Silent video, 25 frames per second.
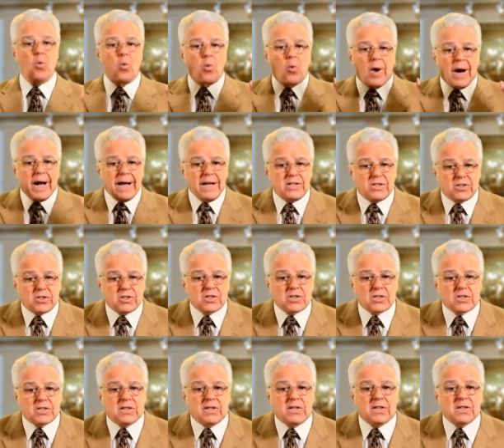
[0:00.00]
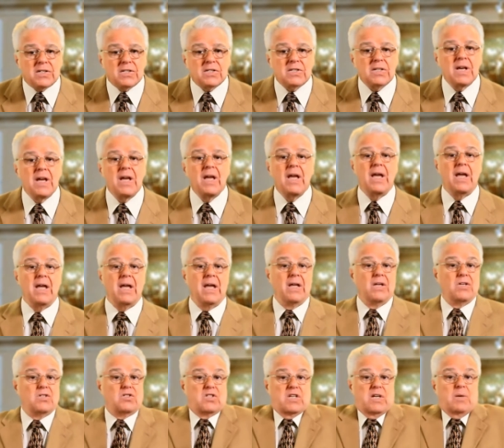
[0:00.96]
righteousness
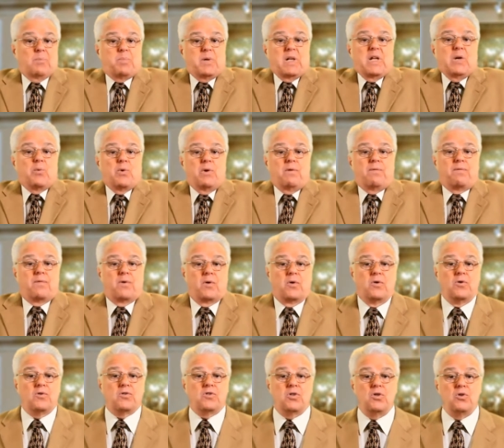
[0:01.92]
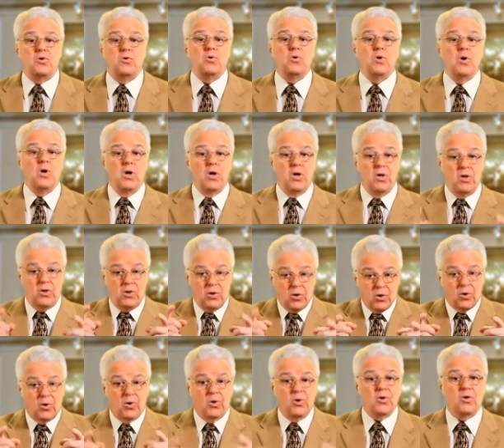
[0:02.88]
simply refers to
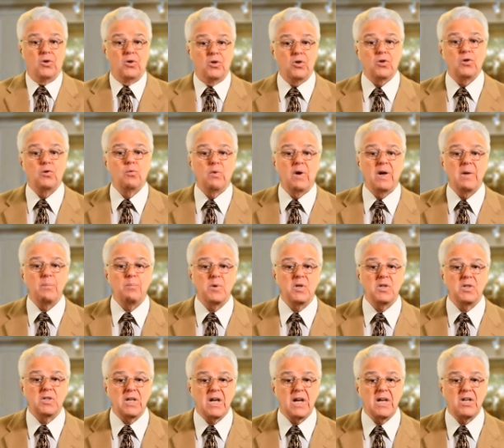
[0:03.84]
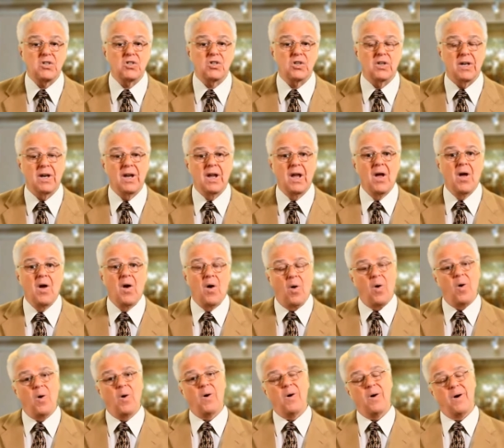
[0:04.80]
your good reputation,
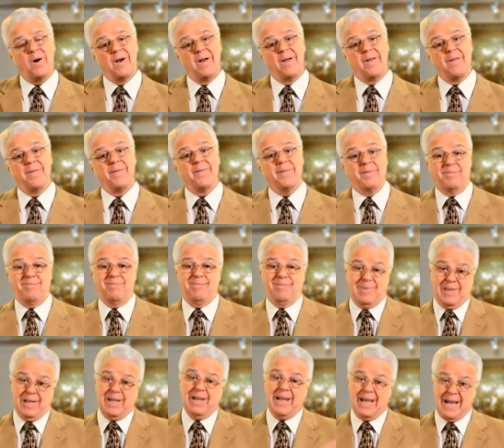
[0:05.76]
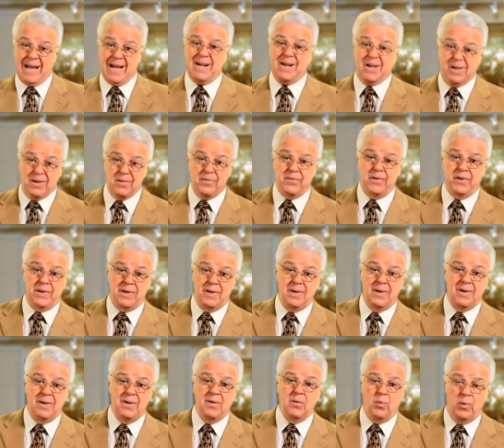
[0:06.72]
or the lack of it,
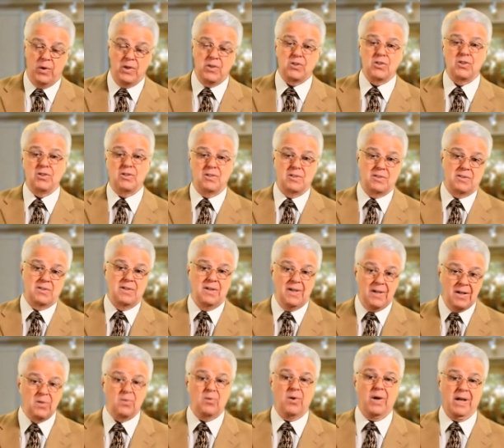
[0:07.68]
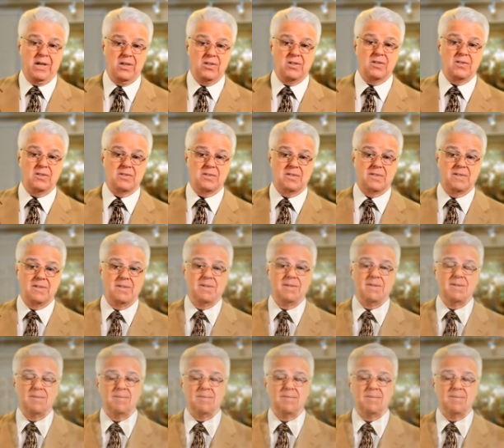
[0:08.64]
which is unrighteous.